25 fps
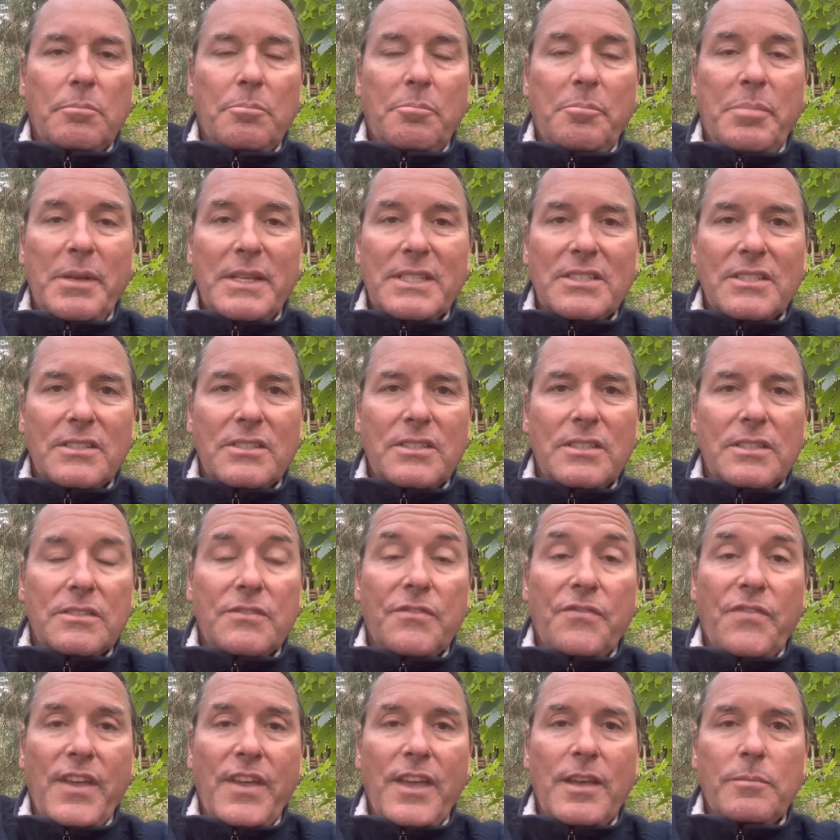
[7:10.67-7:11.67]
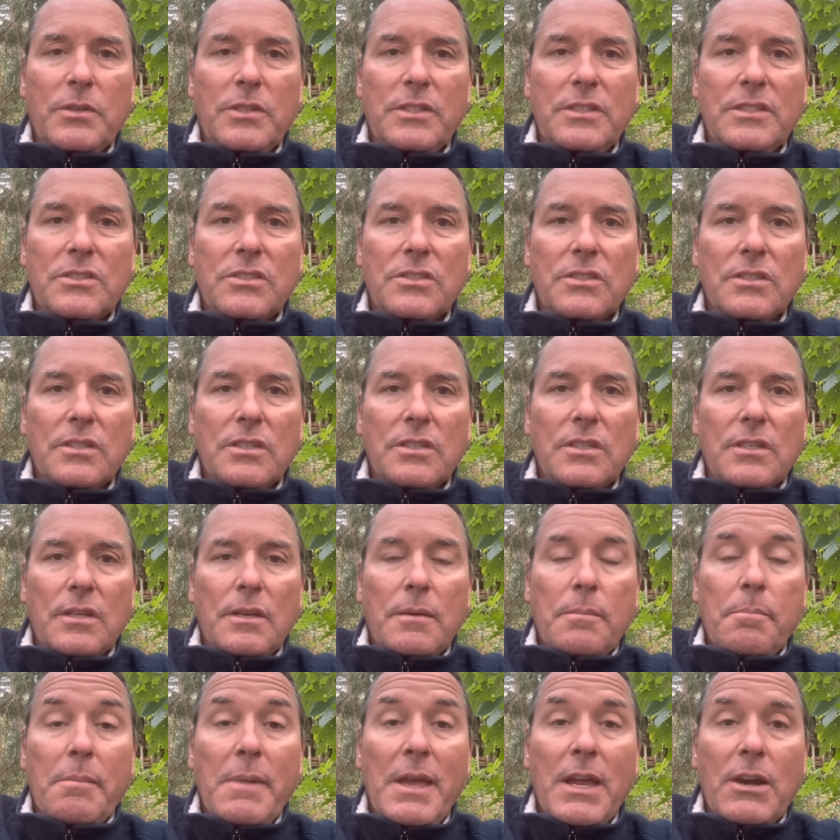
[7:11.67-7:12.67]
businesses, families,
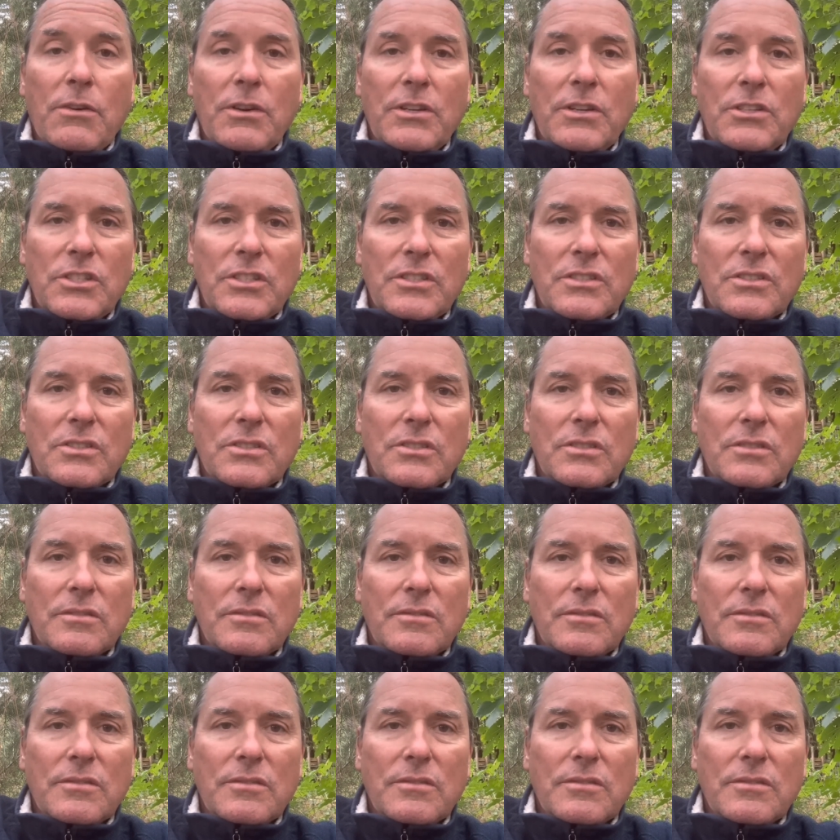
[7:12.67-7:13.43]
marriages,